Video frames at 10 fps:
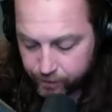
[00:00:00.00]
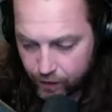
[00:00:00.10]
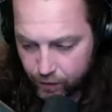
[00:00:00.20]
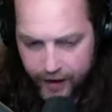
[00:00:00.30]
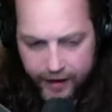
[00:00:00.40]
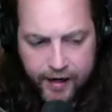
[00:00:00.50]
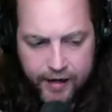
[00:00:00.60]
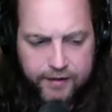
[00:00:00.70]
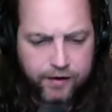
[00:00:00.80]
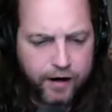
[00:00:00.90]
when I
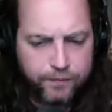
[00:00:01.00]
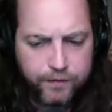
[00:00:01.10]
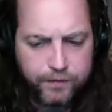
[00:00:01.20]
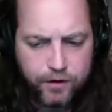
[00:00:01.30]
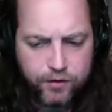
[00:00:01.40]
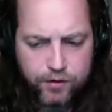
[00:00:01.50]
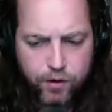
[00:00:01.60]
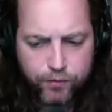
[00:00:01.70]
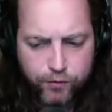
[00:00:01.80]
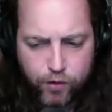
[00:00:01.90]
got there, you
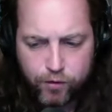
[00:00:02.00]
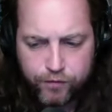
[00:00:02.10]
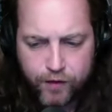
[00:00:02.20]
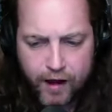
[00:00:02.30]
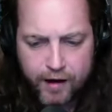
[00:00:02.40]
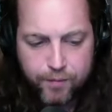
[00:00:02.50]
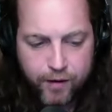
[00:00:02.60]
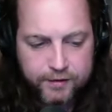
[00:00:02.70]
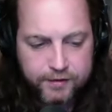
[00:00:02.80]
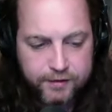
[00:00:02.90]
go through the whole flying
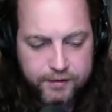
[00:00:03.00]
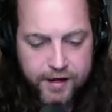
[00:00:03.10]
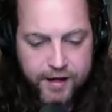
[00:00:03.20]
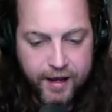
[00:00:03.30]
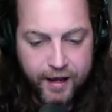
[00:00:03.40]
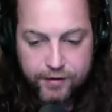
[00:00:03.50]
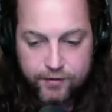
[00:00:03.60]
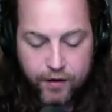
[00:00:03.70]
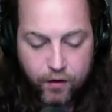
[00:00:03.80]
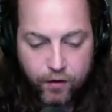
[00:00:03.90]
process, and
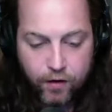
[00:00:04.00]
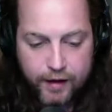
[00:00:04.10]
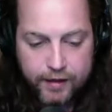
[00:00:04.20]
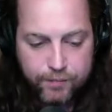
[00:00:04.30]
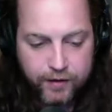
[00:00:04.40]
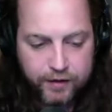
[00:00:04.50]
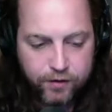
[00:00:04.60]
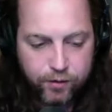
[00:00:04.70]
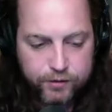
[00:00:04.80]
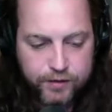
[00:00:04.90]
I kept thinking
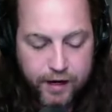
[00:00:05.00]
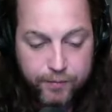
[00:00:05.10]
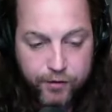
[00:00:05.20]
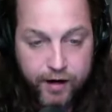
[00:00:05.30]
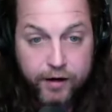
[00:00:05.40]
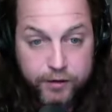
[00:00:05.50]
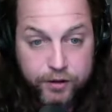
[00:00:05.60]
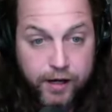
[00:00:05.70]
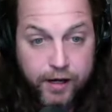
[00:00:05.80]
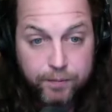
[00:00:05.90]
the whole time, they're not going to
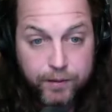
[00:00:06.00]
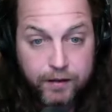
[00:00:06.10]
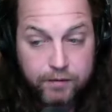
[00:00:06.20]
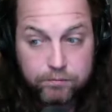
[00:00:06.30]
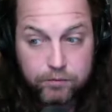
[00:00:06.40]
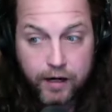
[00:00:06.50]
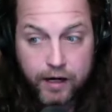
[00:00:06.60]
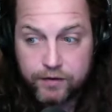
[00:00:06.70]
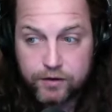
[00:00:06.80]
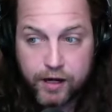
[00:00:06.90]
check me. They're not
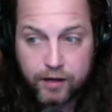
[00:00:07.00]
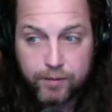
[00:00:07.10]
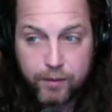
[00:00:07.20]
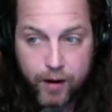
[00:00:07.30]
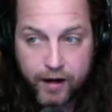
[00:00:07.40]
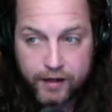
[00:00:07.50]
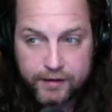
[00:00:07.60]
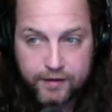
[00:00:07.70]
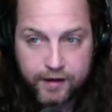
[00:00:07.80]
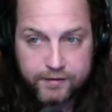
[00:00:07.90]
even checking me. Why'd I get the
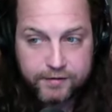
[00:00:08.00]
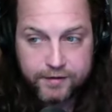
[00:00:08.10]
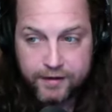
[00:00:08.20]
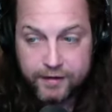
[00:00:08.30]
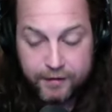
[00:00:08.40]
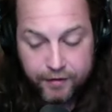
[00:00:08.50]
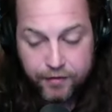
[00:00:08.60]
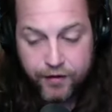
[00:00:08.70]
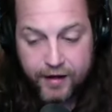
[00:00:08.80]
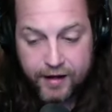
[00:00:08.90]
test? And
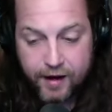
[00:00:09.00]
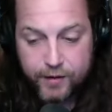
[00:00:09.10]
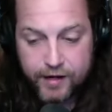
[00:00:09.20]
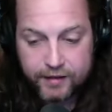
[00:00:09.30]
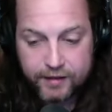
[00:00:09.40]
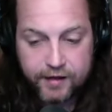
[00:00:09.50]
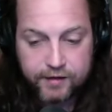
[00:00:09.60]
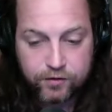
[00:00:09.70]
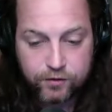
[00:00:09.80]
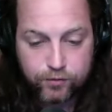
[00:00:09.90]
thank God we got the
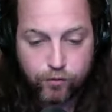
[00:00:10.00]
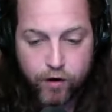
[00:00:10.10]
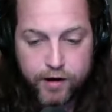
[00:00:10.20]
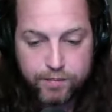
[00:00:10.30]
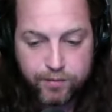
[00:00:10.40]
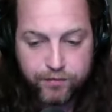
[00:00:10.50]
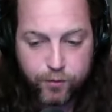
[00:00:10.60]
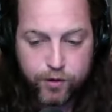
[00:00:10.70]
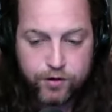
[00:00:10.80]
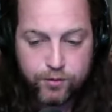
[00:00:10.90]
test, because right
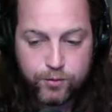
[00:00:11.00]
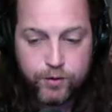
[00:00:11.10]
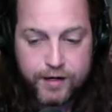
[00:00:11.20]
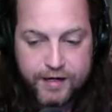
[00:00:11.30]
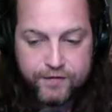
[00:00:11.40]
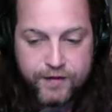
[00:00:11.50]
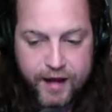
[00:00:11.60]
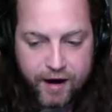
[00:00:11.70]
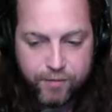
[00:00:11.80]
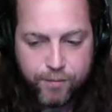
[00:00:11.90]
before you leave
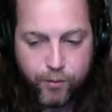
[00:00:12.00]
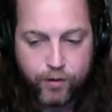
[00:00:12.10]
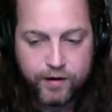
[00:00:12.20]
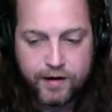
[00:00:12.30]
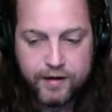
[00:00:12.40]
the airport